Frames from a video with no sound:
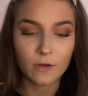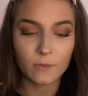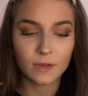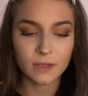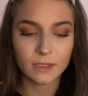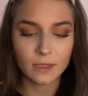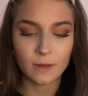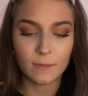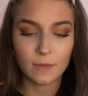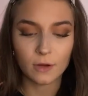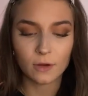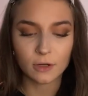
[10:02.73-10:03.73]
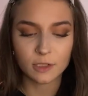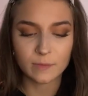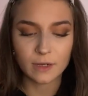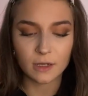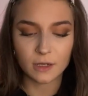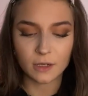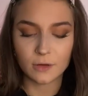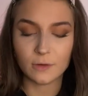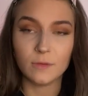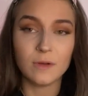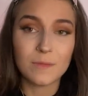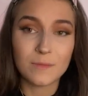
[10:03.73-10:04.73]
in with some Got To Be
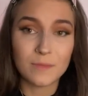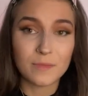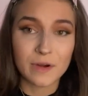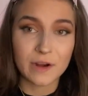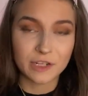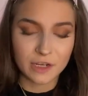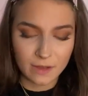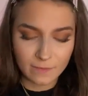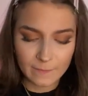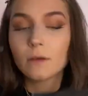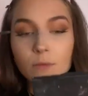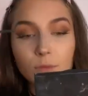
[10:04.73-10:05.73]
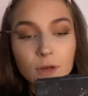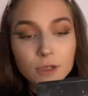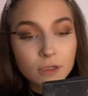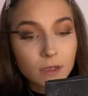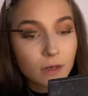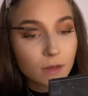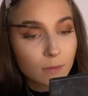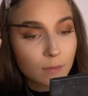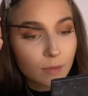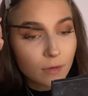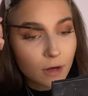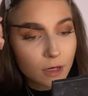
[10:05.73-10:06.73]
Glue brow gel, and we're just gonna
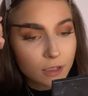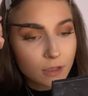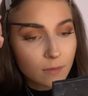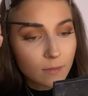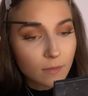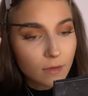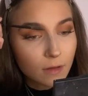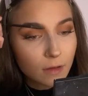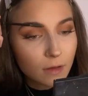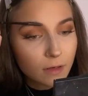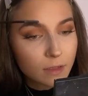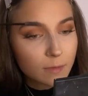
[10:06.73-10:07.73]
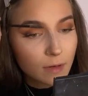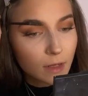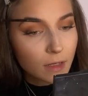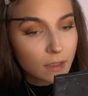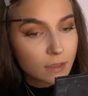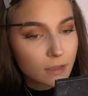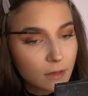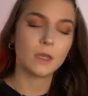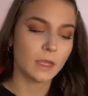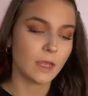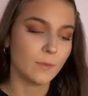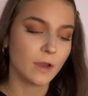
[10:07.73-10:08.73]
brush them into place.
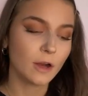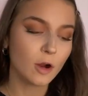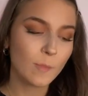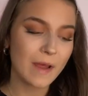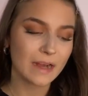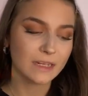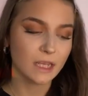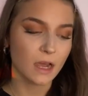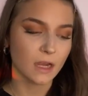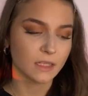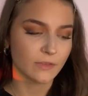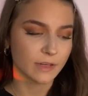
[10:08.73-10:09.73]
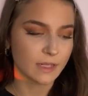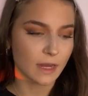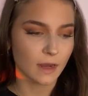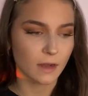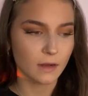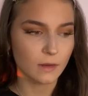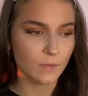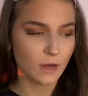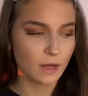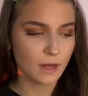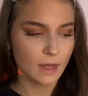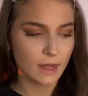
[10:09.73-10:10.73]
Okay, we're gonna go back to the eyes for a second, and we're
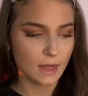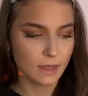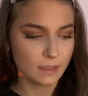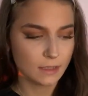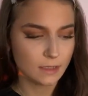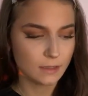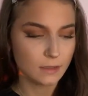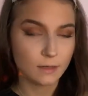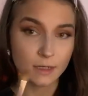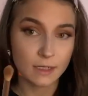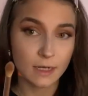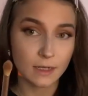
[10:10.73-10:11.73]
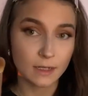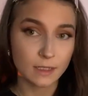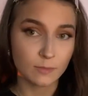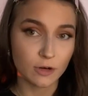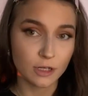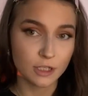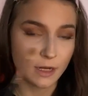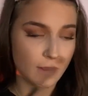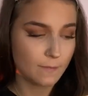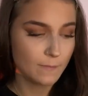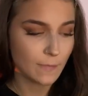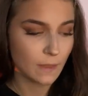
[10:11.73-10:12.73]
gonna take this brush
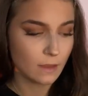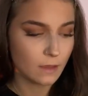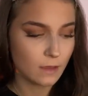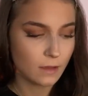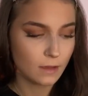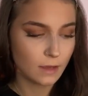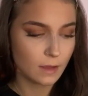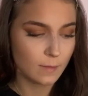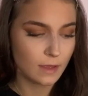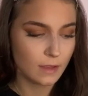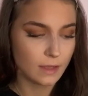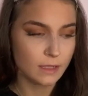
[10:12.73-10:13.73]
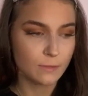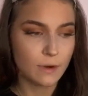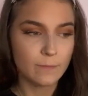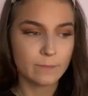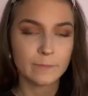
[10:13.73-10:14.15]
here, get a bit of this one,